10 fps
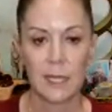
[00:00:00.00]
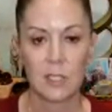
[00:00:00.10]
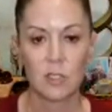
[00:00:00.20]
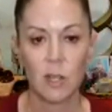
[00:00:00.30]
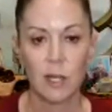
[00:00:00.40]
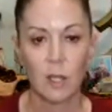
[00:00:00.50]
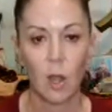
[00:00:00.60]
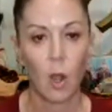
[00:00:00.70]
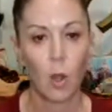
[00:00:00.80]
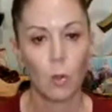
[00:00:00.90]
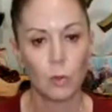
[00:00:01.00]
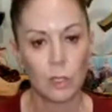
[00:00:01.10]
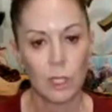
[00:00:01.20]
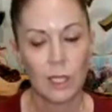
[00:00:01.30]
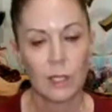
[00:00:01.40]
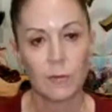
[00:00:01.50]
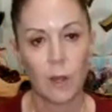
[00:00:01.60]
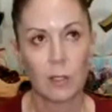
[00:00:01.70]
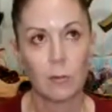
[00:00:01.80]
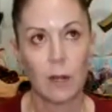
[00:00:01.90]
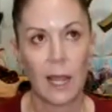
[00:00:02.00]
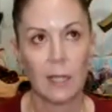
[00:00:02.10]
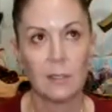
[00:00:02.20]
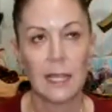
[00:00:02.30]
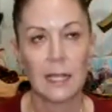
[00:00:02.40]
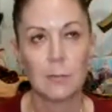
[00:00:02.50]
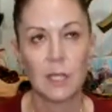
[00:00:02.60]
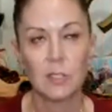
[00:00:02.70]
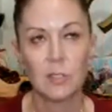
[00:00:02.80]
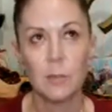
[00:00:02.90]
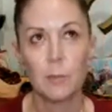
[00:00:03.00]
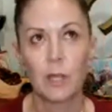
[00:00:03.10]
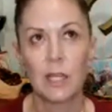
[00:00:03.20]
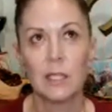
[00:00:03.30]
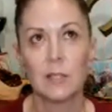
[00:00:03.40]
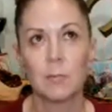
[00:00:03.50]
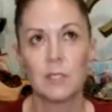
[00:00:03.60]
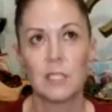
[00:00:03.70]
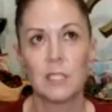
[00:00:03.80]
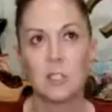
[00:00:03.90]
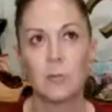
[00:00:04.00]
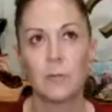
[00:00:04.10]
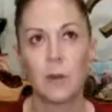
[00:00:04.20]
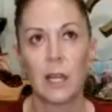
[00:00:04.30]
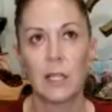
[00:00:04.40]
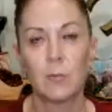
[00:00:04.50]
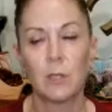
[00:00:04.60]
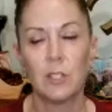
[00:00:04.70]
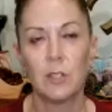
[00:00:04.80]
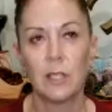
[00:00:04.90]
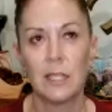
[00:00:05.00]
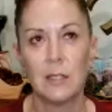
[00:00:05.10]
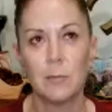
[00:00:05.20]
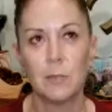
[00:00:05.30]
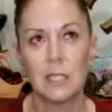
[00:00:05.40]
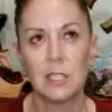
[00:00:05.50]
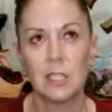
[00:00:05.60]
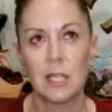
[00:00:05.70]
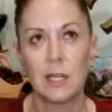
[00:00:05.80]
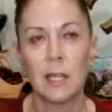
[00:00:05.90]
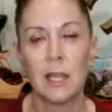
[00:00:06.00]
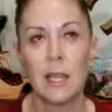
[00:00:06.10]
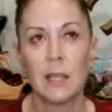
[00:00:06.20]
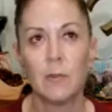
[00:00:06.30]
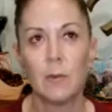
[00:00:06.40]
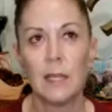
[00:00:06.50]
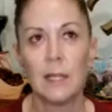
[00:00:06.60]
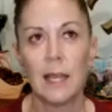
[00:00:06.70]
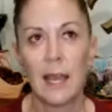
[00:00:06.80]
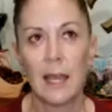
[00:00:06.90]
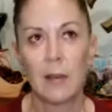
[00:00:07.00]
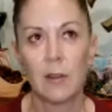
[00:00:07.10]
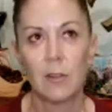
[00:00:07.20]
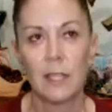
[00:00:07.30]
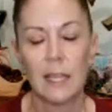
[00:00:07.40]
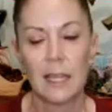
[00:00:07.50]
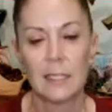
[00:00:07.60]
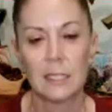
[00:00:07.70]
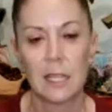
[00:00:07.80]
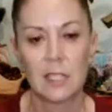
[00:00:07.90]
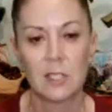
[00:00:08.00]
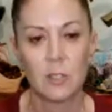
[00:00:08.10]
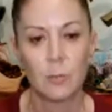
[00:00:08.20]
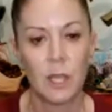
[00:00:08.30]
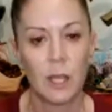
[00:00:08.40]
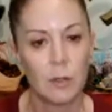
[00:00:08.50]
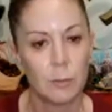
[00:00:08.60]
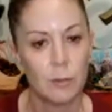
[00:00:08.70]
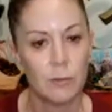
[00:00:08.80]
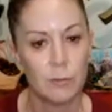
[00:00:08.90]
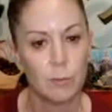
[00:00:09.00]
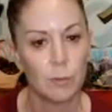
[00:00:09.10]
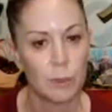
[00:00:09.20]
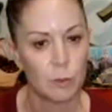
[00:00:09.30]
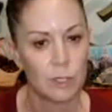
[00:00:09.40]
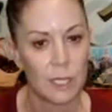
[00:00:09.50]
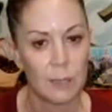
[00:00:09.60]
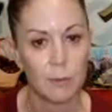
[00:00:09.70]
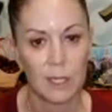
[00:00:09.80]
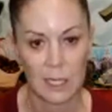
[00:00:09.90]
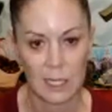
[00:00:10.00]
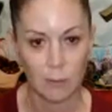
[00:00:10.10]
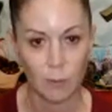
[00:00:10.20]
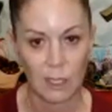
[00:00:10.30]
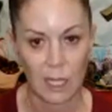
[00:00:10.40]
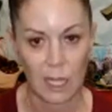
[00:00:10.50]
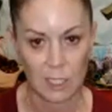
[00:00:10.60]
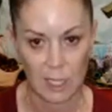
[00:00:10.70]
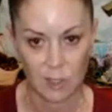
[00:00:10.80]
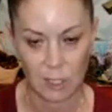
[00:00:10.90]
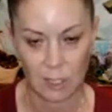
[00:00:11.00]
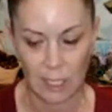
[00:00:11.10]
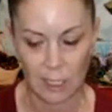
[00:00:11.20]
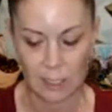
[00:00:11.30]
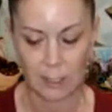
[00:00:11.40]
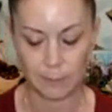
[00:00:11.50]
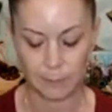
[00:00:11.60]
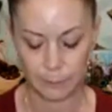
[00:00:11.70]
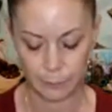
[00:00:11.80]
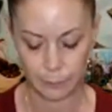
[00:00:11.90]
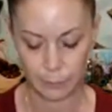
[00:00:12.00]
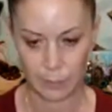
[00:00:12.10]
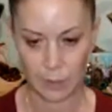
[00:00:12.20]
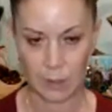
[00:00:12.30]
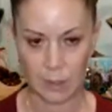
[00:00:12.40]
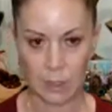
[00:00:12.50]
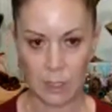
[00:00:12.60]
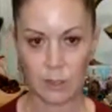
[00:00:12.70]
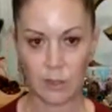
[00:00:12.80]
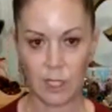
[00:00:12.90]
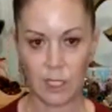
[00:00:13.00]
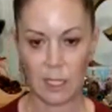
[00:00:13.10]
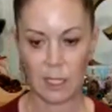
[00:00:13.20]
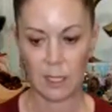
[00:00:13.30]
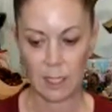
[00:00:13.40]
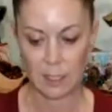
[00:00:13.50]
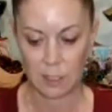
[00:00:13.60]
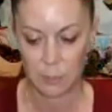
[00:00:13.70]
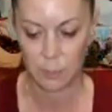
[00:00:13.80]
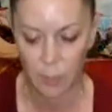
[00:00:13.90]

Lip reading: Again, trying to hold the final round and make sure you breathe in the position. You'll find when you're in the position, if you inhale on the exhalation, you'll be able to move a bit more deeply in with each exhalation. So again, lengthening the